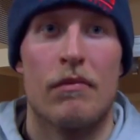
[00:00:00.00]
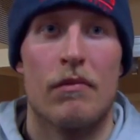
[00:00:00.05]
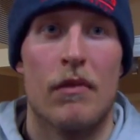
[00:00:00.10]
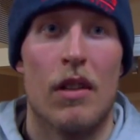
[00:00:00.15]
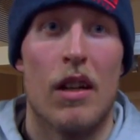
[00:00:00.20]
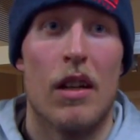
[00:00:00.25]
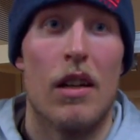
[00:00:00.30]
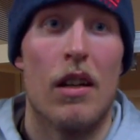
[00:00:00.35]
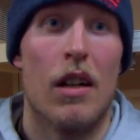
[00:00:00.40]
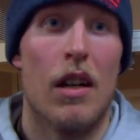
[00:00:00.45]

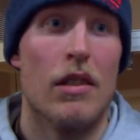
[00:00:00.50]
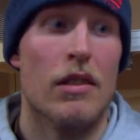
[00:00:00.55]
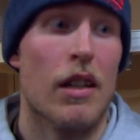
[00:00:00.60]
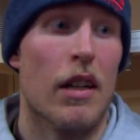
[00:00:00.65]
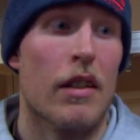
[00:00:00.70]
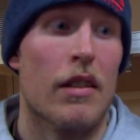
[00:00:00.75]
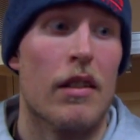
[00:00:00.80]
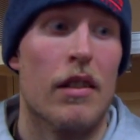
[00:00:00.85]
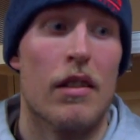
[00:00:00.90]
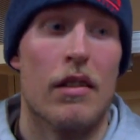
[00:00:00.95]
I
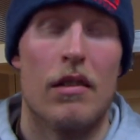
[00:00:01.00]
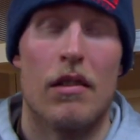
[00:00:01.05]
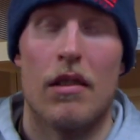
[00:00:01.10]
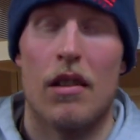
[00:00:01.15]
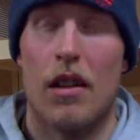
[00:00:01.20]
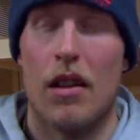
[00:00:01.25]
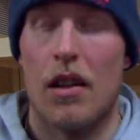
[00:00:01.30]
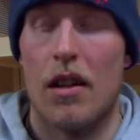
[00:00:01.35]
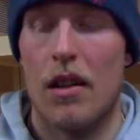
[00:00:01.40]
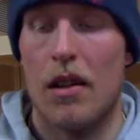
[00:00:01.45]
liked it. You
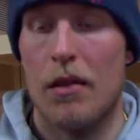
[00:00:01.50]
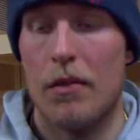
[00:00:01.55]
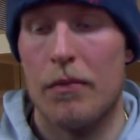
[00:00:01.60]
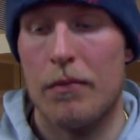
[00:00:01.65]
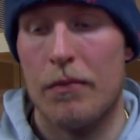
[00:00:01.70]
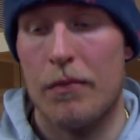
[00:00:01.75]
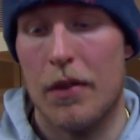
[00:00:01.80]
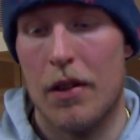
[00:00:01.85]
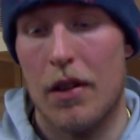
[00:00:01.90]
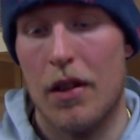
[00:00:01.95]

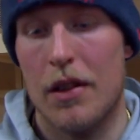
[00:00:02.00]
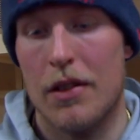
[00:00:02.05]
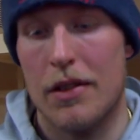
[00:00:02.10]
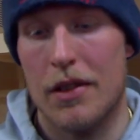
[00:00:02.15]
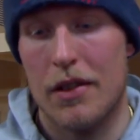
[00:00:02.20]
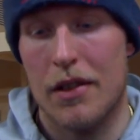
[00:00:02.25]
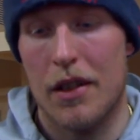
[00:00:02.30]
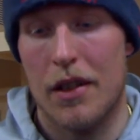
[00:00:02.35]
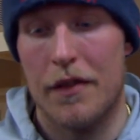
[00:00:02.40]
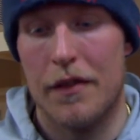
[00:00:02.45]
know,
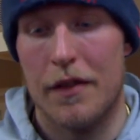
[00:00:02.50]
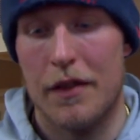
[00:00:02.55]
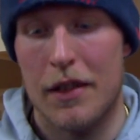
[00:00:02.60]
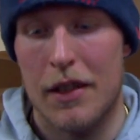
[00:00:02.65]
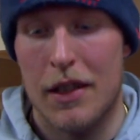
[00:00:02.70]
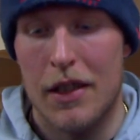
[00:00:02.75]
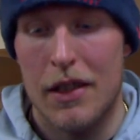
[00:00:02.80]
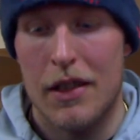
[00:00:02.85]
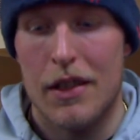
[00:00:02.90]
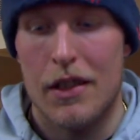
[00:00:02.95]
it's a
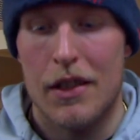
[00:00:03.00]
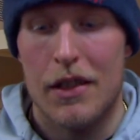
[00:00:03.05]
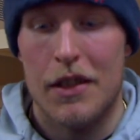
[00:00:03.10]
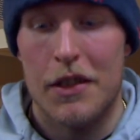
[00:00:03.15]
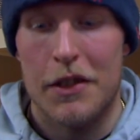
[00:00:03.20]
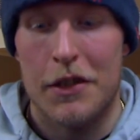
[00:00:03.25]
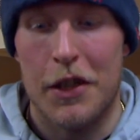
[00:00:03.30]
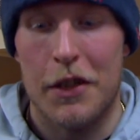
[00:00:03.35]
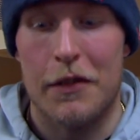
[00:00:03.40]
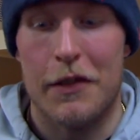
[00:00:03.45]

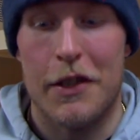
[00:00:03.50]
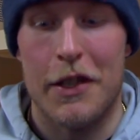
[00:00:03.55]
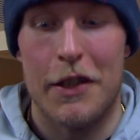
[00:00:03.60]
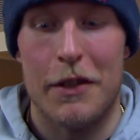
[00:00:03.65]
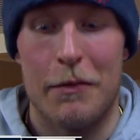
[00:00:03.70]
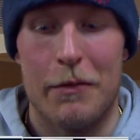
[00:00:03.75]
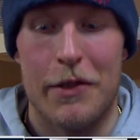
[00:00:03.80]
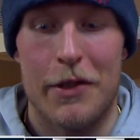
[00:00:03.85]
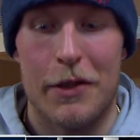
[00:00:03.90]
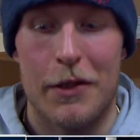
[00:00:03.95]
tough
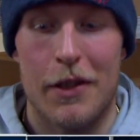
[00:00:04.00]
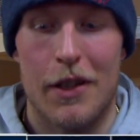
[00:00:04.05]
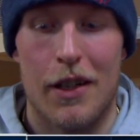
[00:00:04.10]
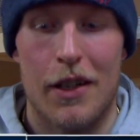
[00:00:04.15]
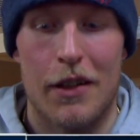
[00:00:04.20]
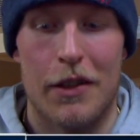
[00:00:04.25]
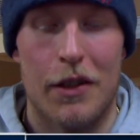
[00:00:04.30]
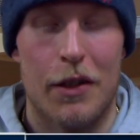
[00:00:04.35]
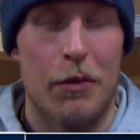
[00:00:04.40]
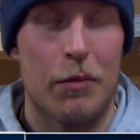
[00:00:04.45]
team to
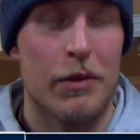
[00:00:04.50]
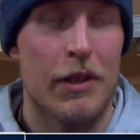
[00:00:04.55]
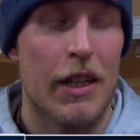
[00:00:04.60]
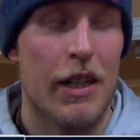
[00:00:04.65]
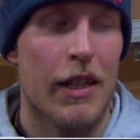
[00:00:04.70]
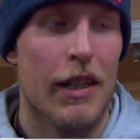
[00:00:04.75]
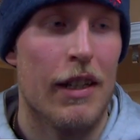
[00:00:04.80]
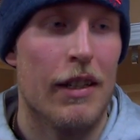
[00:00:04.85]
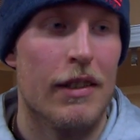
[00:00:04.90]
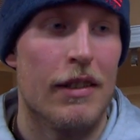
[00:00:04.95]
you know,
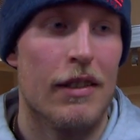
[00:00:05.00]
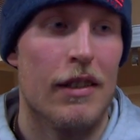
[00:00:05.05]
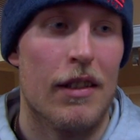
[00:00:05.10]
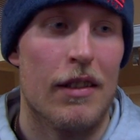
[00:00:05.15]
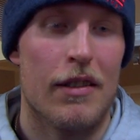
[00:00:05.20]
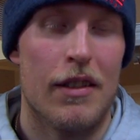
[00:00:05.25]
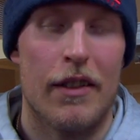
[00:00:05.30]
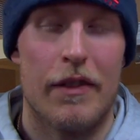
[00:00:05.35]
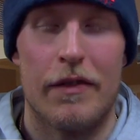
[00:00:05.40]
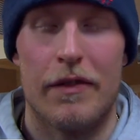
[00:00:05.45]
play against in a
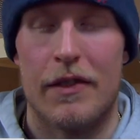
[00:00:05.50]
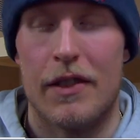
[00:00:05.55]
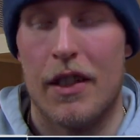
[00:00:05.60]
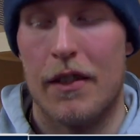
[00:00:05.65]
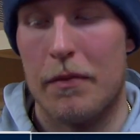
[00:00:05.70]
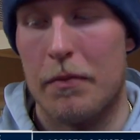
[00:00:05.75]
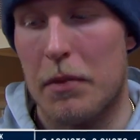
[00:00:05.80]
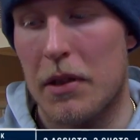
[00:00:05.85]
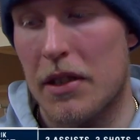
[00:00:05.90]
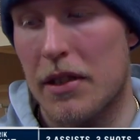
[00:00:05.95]

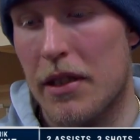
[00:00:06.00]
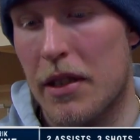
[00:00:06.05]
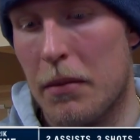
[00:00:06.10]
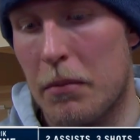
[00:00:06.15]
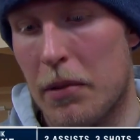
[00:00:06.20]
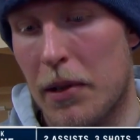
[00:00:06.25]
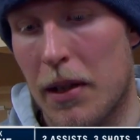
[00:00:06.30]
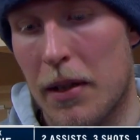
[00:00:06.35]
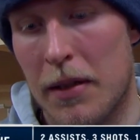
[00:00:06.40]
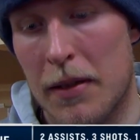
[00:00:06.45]
tough
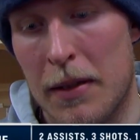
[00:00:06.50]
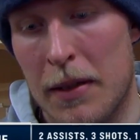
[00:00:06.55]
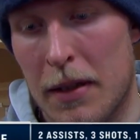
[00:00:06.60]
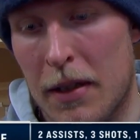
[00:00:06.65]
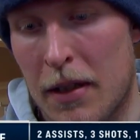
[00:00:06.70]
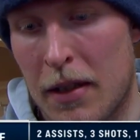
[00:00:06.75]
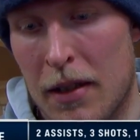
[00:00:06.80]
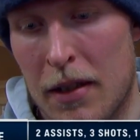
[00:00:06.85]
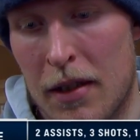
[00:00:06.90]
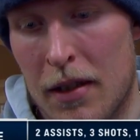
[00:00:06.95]
building, but
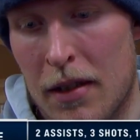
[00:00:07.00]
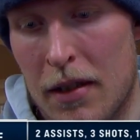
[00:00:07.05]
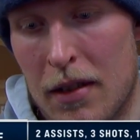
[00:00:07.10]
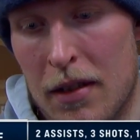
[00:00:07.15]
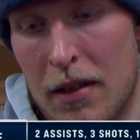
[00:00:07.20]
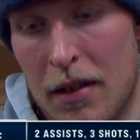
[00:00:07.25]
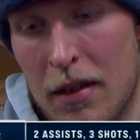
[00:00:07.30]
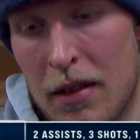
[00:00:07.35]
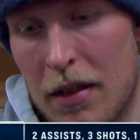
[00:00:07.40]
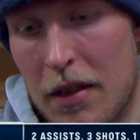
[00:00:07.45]

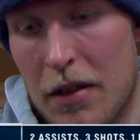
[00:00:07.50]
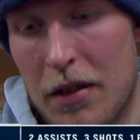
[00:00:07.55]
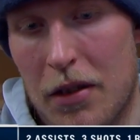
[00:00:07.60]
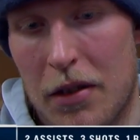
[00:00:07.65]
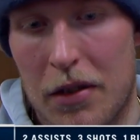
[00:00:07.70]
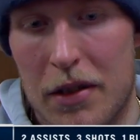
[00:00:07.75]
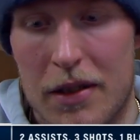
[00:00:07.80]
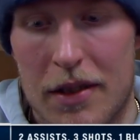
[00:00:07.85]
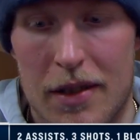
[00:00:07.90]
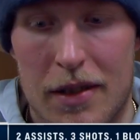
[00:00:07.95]
you
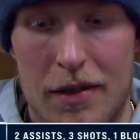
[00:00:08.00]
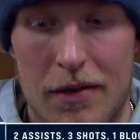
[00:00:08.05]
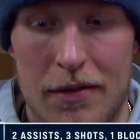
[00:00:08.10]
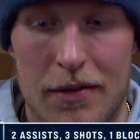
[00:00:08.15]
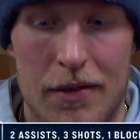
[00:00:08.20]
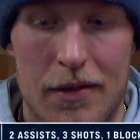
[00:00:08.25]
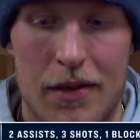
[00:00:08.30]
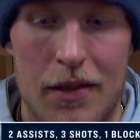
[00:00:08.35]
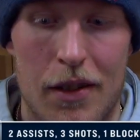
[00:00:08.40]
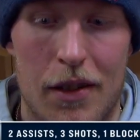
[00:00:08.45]
know, it's,
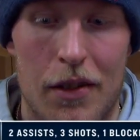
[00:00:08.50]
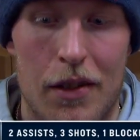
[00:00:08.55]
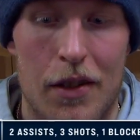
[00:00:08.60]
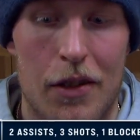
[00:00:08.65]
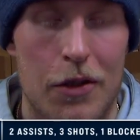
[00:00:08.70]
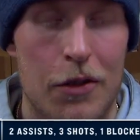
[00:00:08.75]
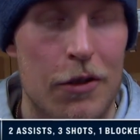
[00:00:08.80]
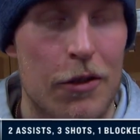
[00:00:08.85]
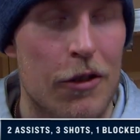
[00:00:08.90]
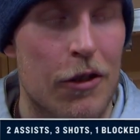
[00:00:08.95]
you know, a
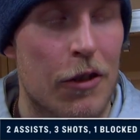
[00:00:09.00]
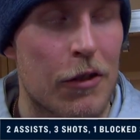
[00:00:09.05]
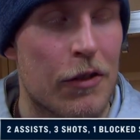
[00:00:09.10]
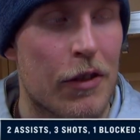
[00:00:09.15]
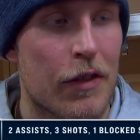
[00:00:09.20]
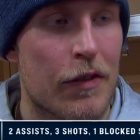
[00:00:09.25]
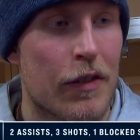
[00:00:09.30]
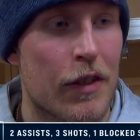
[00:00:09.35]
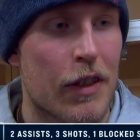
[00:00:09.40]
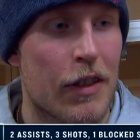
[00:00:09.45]
whole
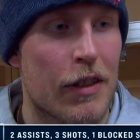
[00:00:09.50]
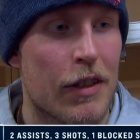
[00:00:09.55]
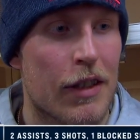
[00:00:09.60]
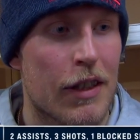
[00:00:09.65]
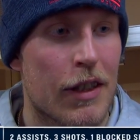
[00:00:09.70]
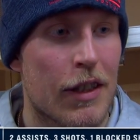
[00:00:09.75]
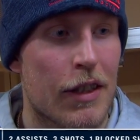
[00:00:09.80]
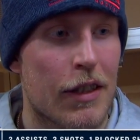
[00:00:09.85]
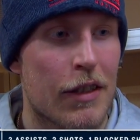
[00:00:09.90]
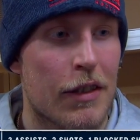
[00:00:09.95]
different
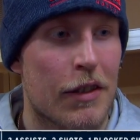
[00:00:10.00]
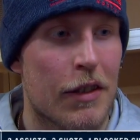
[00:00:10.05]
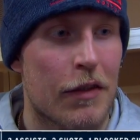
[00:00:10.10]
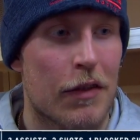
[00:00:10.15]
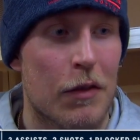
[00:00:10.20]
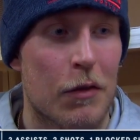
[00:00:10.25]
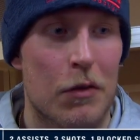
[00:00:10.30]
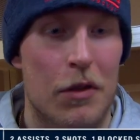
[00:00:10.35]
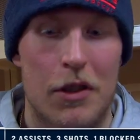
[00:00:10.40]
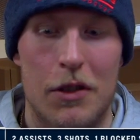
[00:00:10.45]

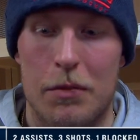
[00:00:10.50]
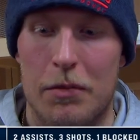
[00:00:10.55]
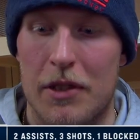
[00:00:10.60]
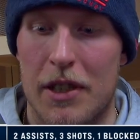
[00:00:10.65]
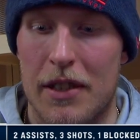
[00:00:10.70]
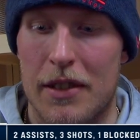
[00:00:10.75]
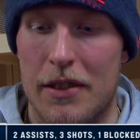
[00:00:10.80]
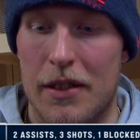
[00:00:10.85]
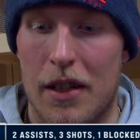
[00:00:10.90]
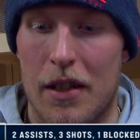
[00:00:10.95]
world
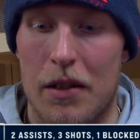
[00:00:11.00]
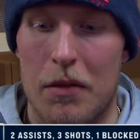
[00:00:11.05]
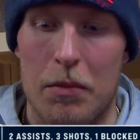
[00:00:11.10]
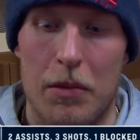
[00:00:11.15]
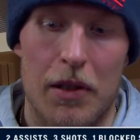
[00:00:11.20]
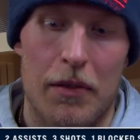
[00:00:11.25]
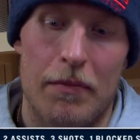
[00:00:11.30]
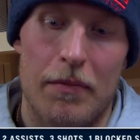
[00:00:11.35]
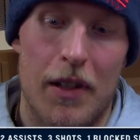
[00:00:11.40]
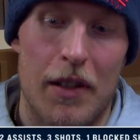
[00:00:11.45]
playing center.
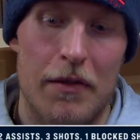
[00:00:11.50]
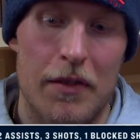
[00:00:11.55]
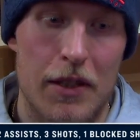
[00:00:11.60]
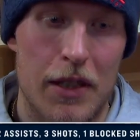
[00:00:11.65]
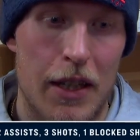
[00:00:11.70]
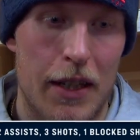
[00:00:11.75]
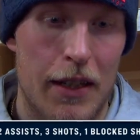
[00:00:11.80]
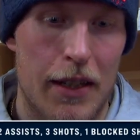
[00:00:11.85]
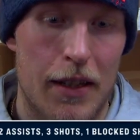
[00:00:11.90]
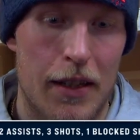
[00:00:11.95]
But I feel
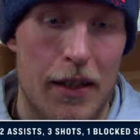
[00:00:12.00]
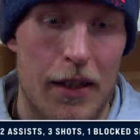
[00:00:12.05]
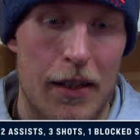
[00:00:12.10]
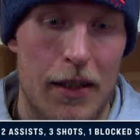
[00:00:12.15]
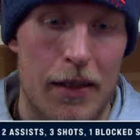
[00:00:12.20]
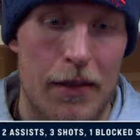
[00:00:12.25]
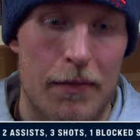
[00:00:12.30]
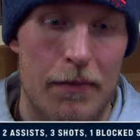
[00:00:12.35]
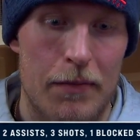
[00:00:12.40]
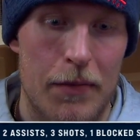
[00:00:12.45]
like you
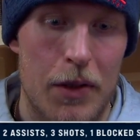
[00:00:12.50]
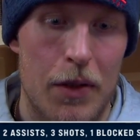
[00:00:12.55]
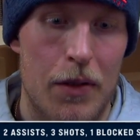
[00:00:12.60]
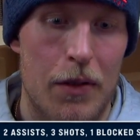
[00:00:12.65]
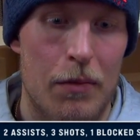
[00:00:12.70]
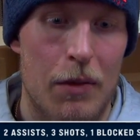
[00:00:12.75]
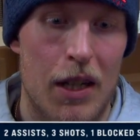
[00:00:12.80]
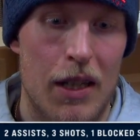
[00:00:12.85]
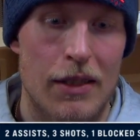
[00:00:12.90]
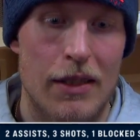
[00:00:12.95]

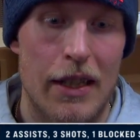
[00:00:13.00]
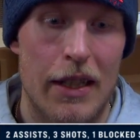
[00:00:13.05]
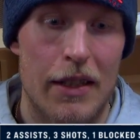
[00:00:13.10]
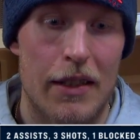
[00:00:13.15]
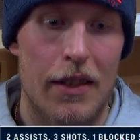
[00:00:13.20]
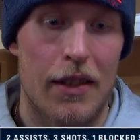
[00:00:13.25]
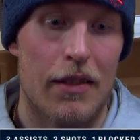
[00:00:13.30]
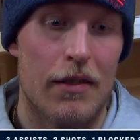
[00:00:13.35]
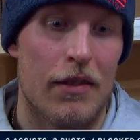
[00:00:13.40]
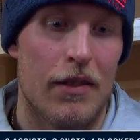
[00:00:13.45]
know, I
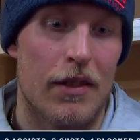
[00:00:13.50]
liked it.